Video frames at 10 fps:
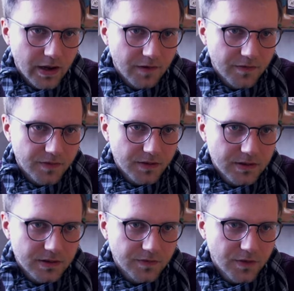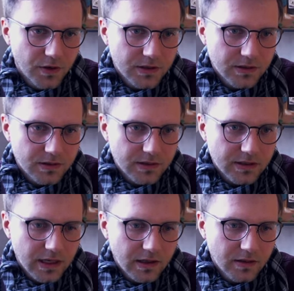have it's the first the
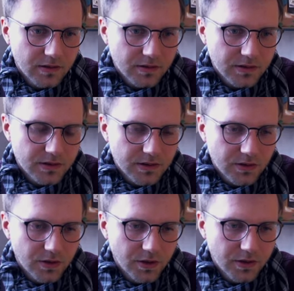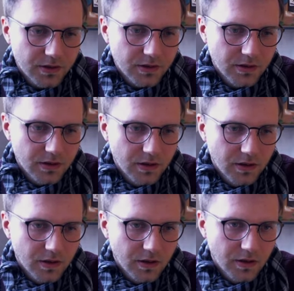second the third
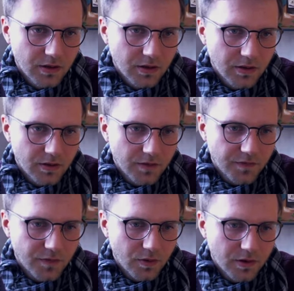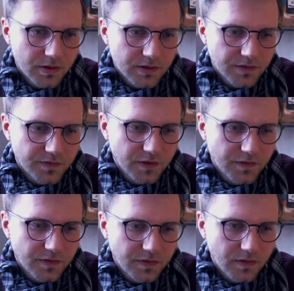the fourth the
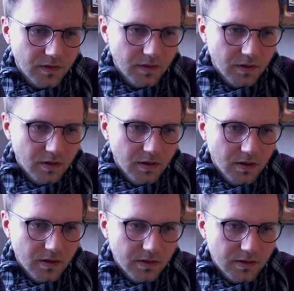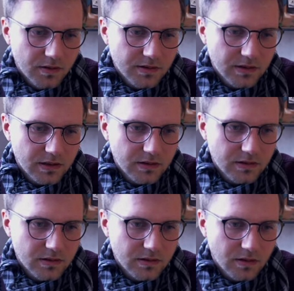fifth the
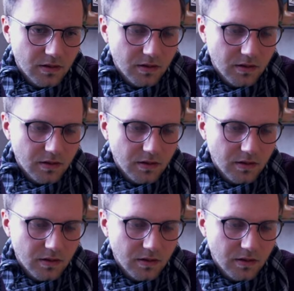sixth